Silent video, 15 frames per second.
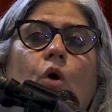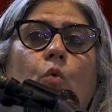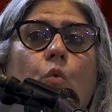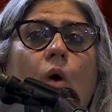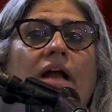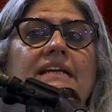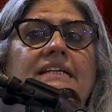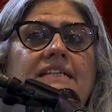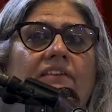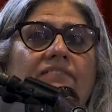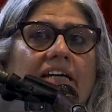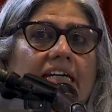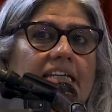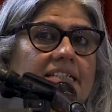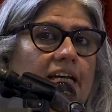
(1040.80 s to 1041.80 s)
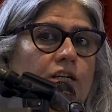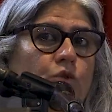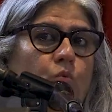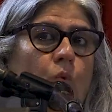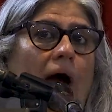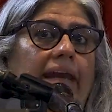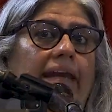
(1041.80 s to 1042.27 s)

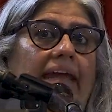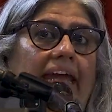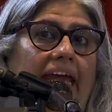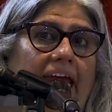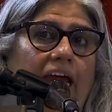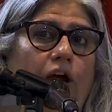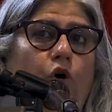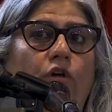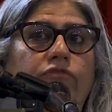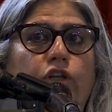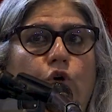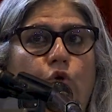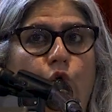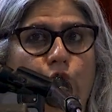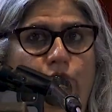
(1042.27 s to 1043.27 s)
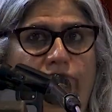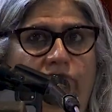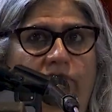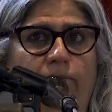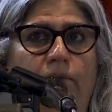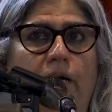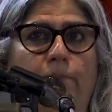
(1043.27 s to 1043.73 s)
176(1)(a) of the Code of
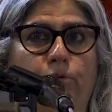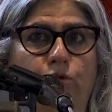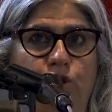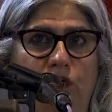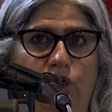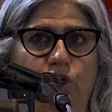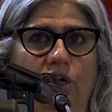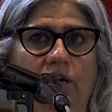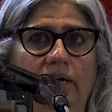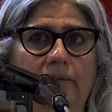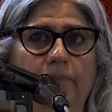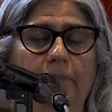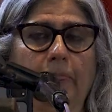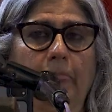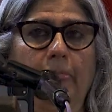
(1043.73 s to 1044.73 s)
Criminal Procedure,